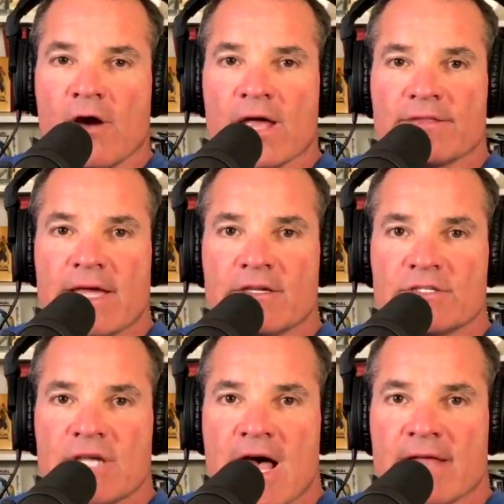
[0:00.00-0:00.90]
All right, thank you,
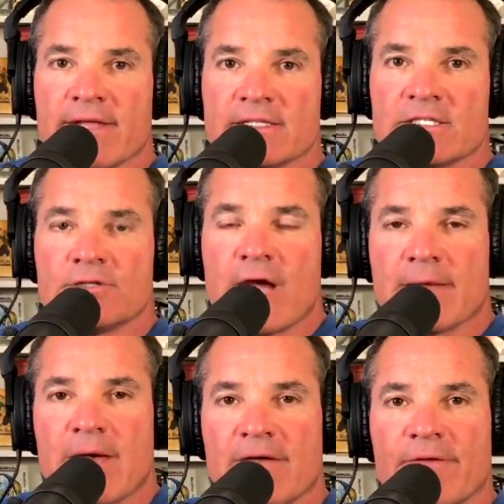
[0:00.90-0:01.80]
Scott. That's the
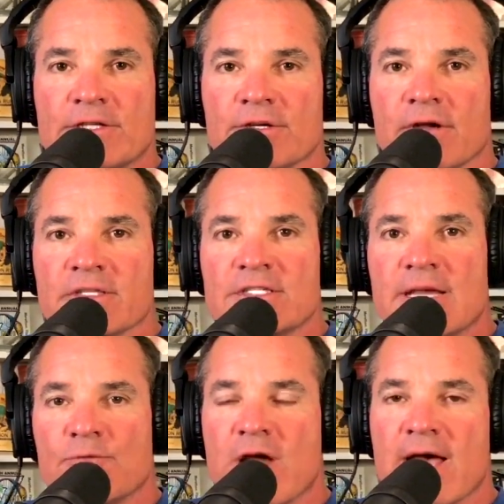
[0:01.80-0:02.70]
Trackback feature on the
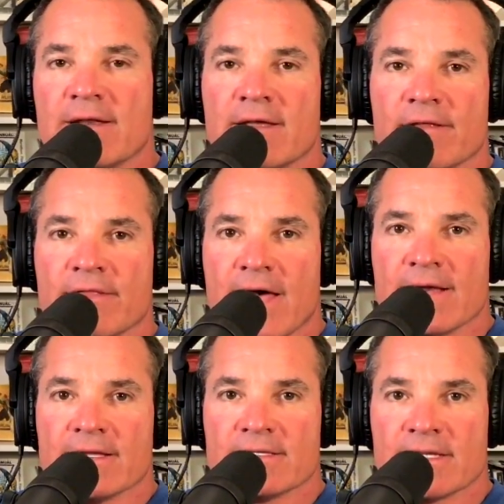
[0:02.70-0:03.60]
Simrad.
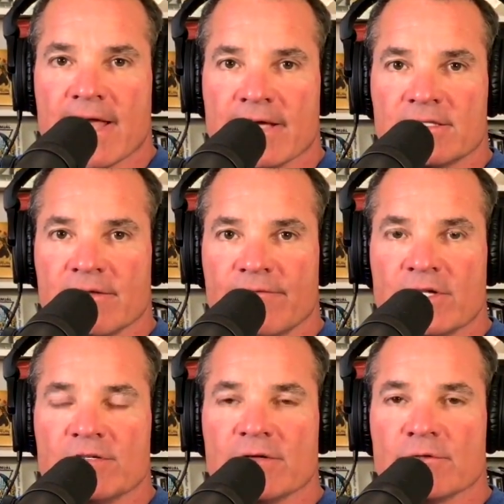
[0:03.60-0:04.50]
That is an excellent
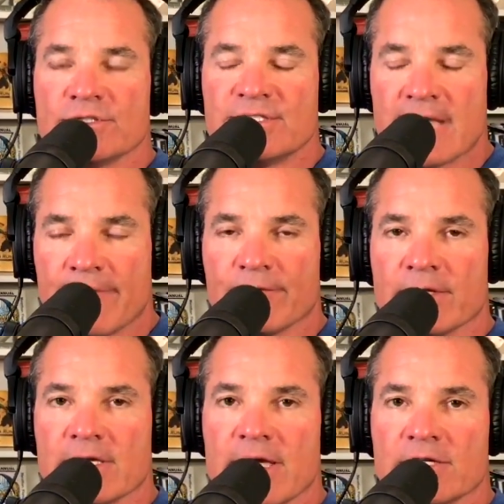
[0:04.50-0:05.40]
feature. It will
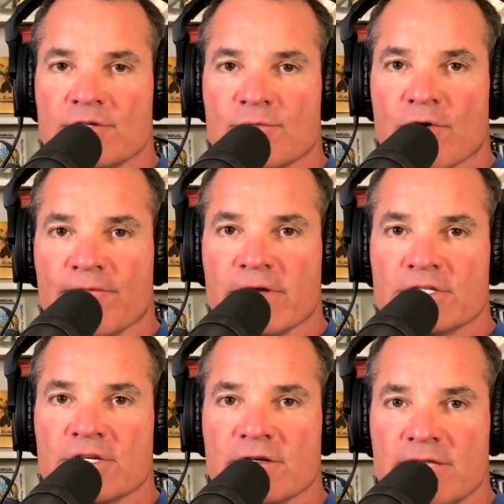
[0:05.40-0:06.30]
definitely catch you more
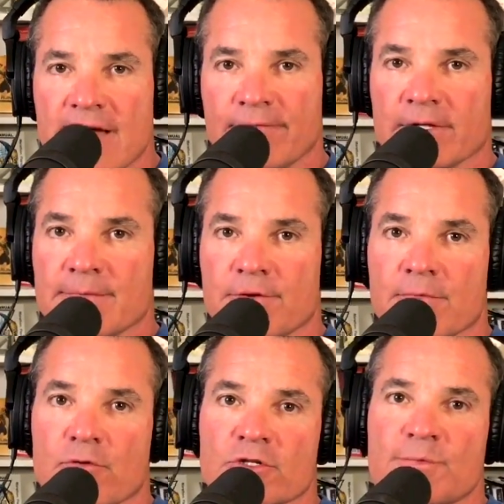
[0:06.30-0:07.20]
fish, definitely put
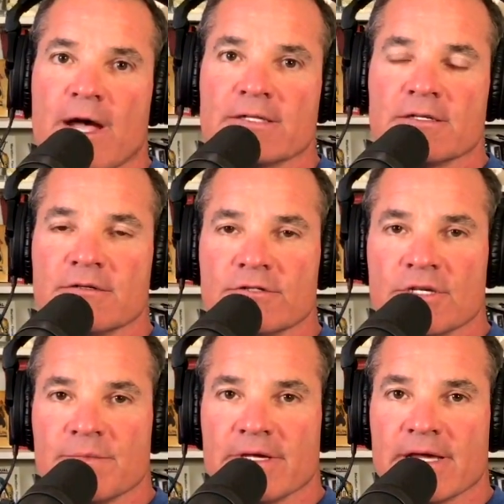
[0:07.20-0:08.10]
more spots in your
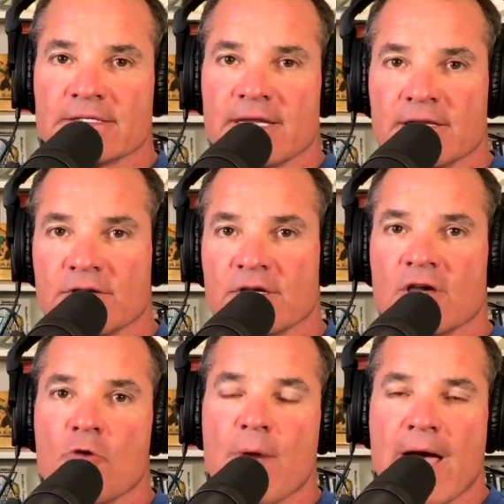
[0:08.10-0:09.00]
GPS, and you can
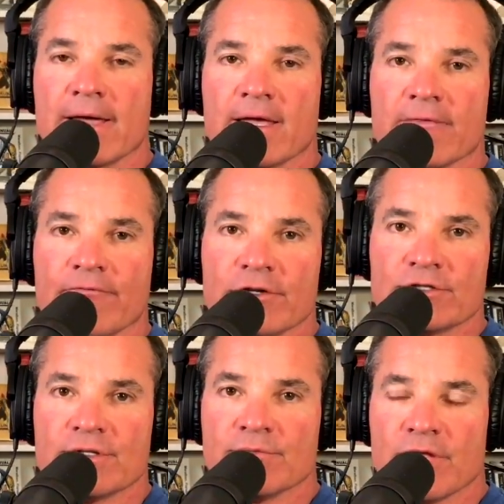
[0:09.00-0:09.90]
go back and
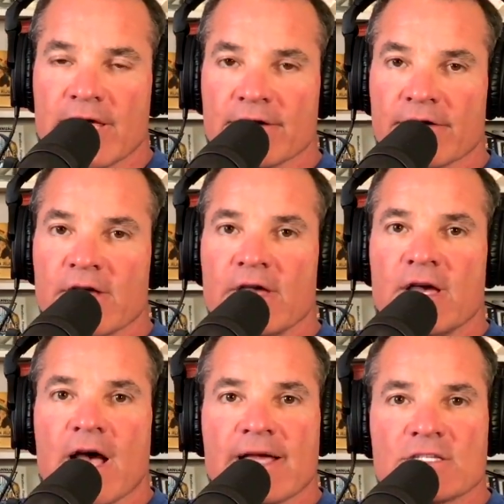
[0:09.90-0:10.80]
fish them later.
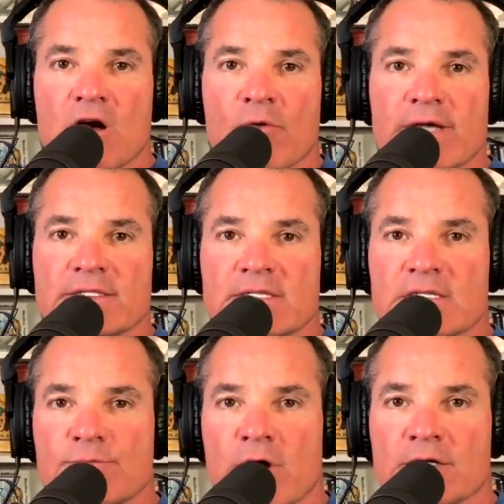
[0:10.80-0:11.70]
As always, this
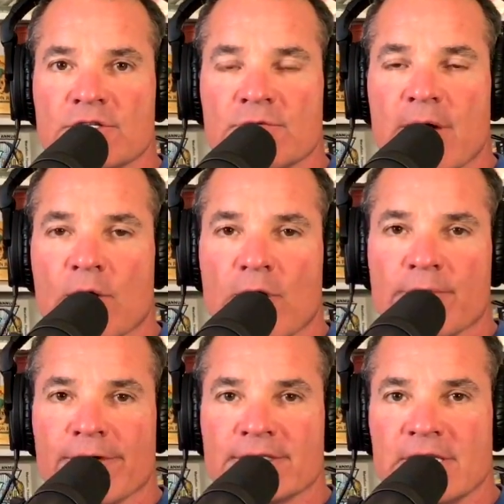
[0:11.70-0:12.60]
is brought to you by
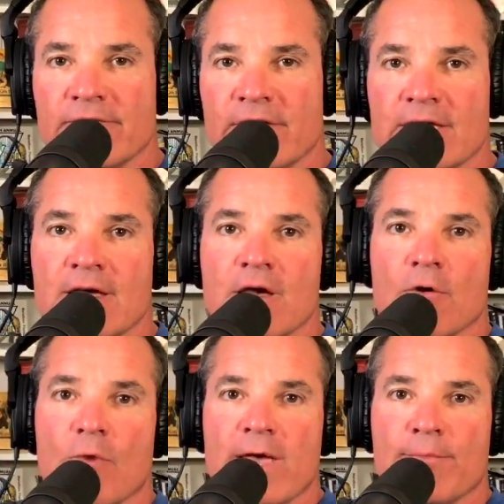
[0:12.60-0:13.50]
Waypoint TV.
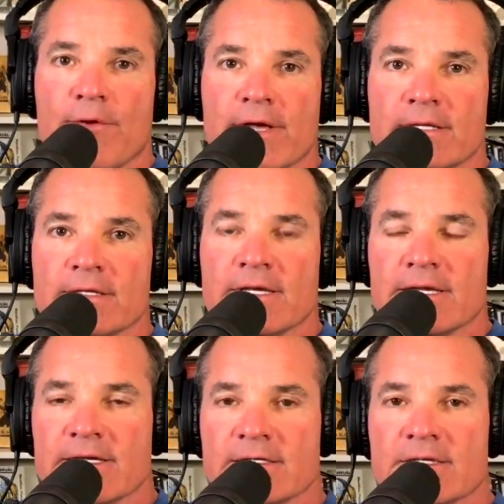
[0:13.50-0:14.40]
Waypoint
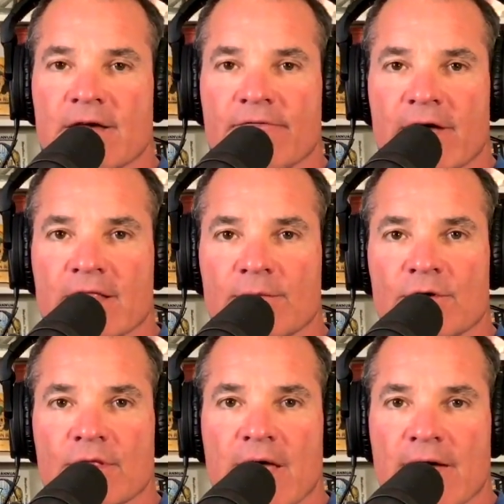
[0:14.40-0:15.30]
is
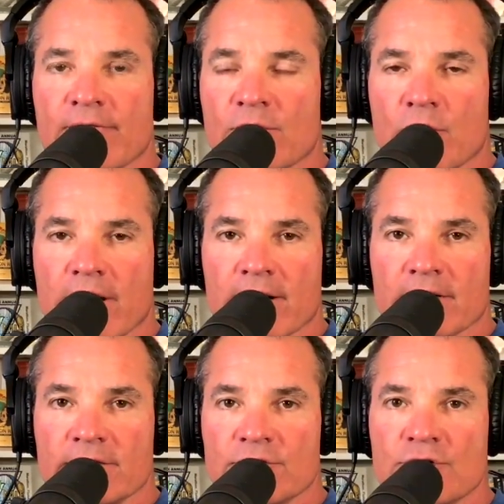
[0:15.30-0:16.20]
available everywhere.
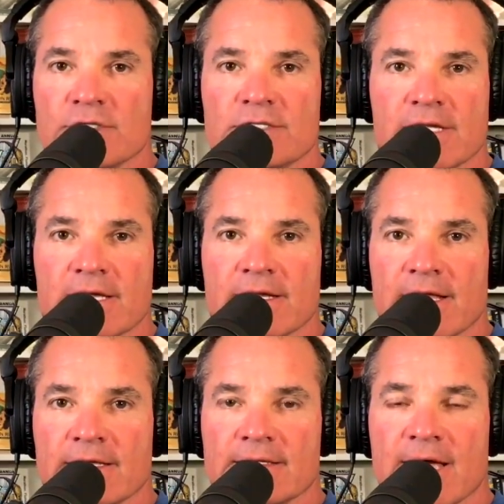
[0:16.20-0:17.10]
You can see it
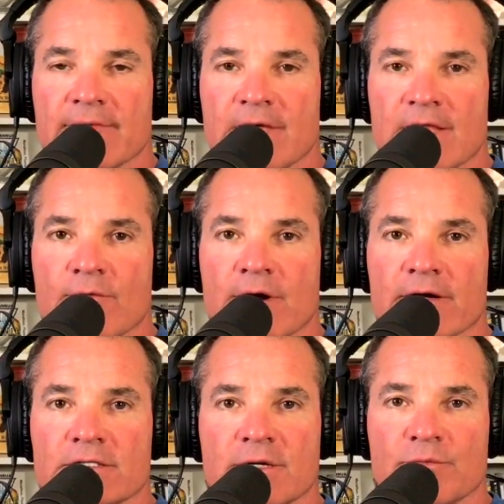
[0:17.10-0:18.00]
anytime,
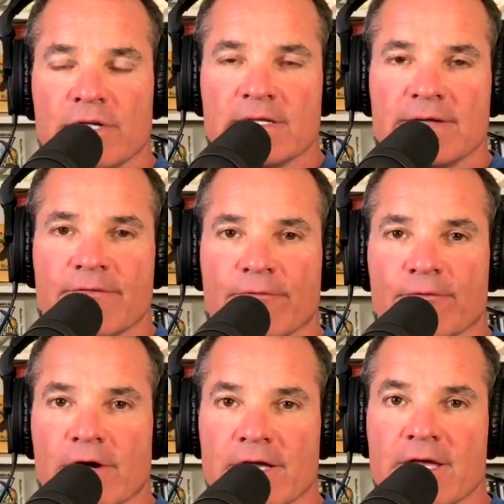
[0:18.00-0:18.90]
anywhere. It's completely for
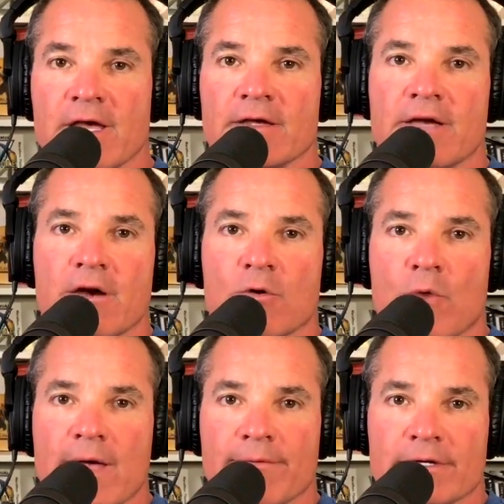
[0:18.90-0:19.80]
free. Go to
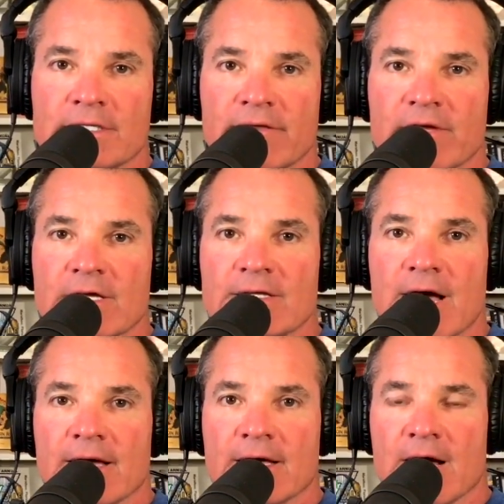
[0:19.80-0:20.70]

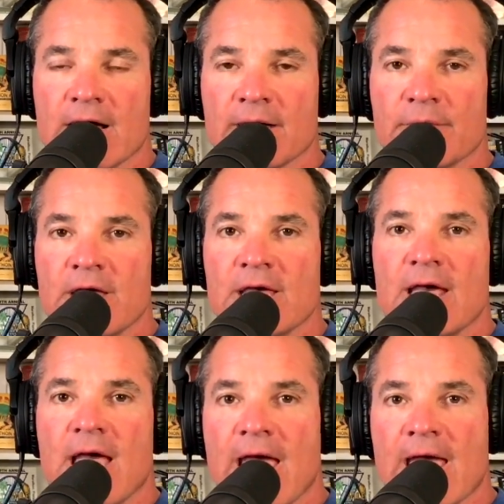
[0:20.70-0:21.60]
waypointtv.com
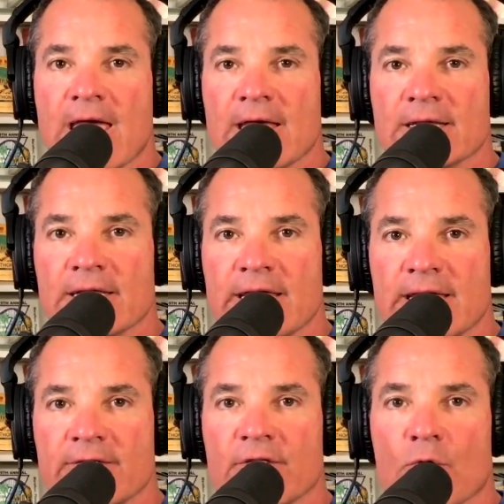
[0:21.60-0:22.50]
and
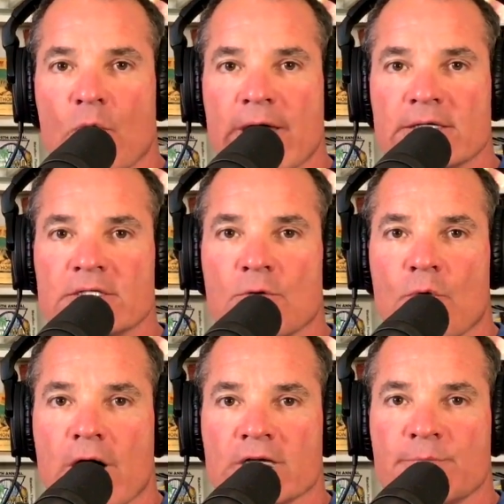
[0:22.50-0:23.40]
hit the Ways to
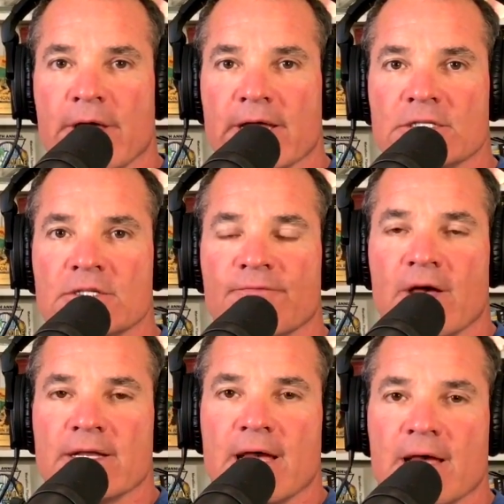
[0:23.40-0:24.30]
Watch page to
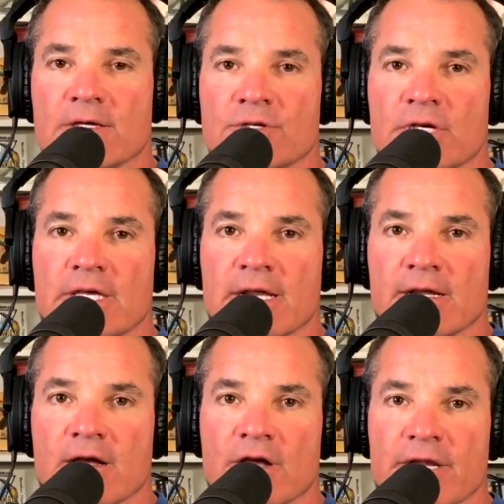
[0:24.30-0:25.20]
find out how you can get
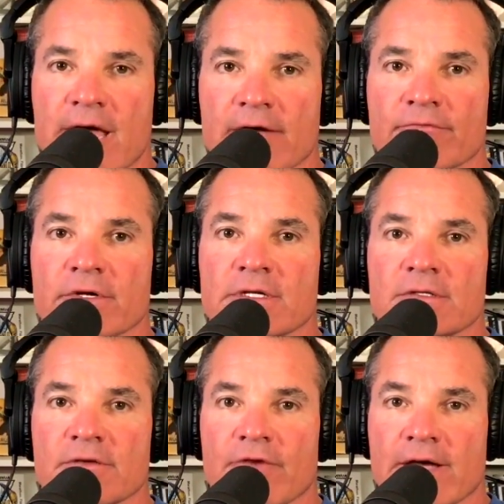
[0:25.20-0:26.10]
it on every
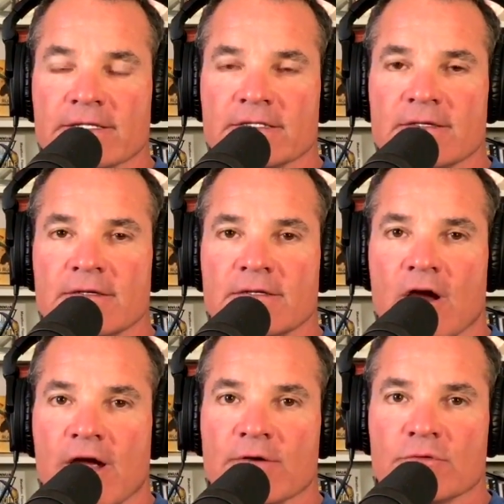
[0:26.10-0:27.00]
device.
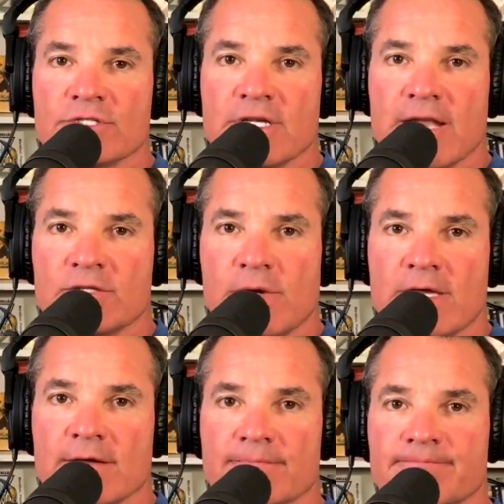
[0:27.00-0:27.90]
All right, we'll see you next
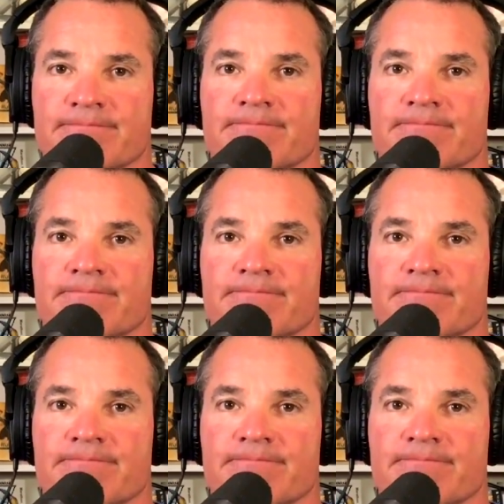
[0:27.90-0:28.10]
week.